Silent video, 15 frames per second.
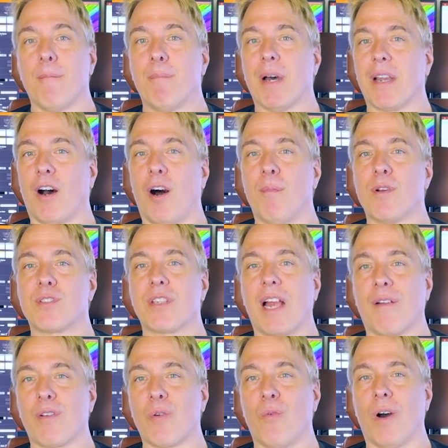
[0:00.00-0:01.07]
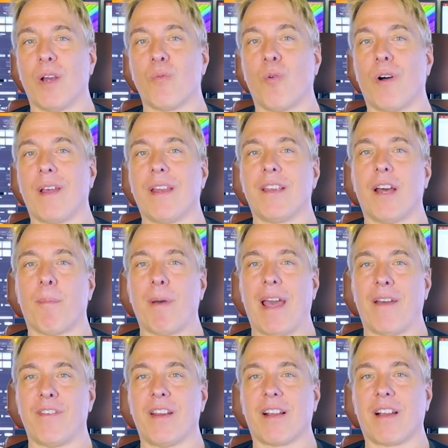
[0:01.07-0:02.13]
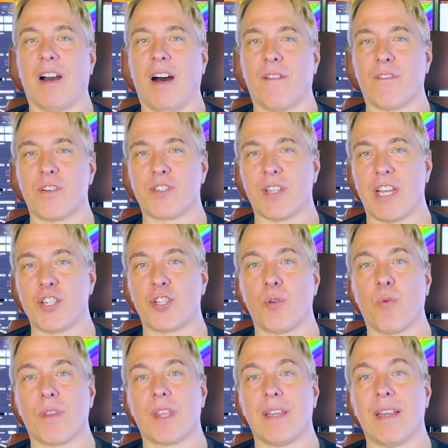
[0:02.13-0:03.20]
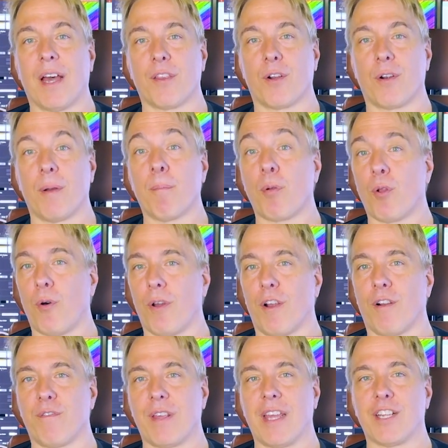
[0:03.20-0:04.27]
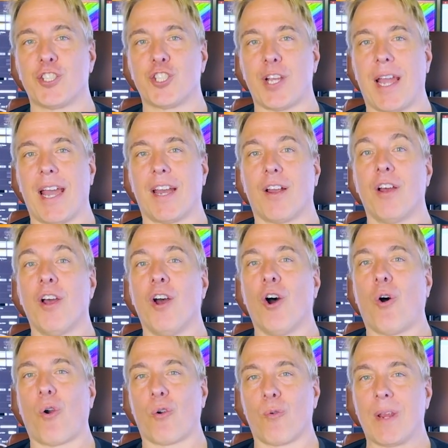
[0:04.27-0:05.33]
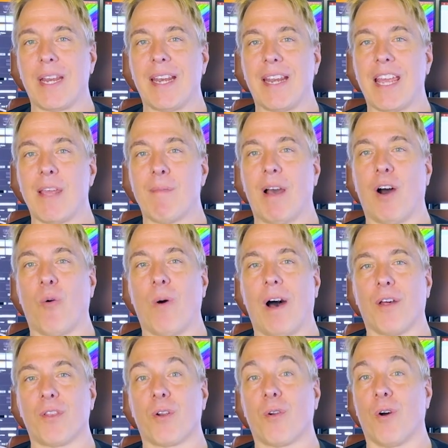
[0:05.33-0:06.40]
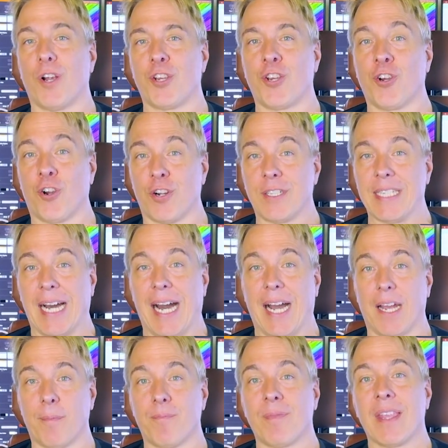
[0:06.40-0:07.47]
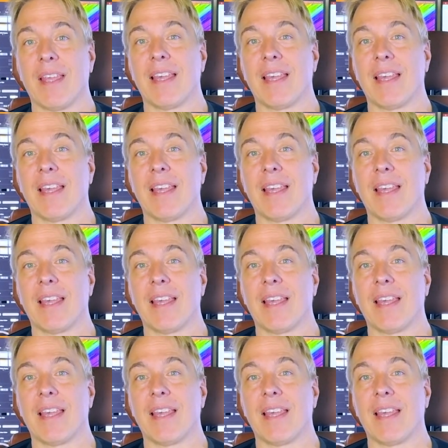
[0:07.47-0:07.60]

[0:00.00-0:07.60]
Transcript: but almost everyone will end up having a conversation with another employer via chat or reading email while they're on your dime.